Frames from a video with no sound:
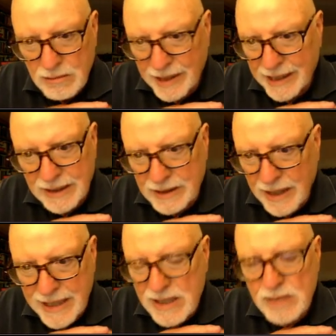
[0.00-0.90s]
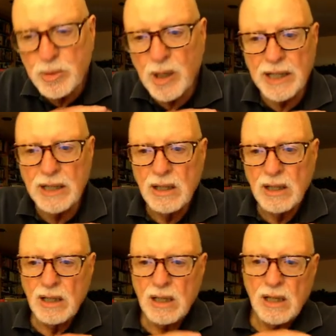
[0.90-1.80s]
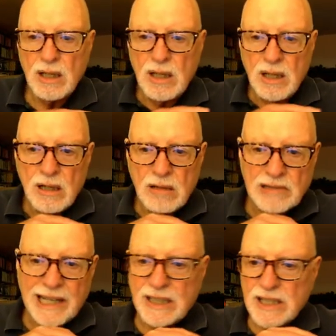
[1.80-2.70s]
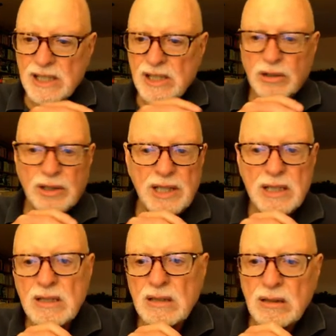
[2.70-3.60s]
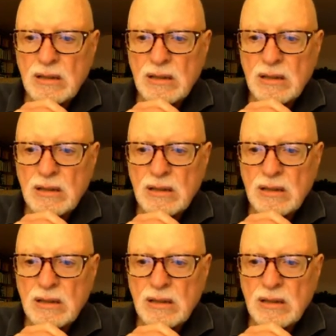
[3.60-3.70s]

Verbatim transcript: recognized by Reagan historians.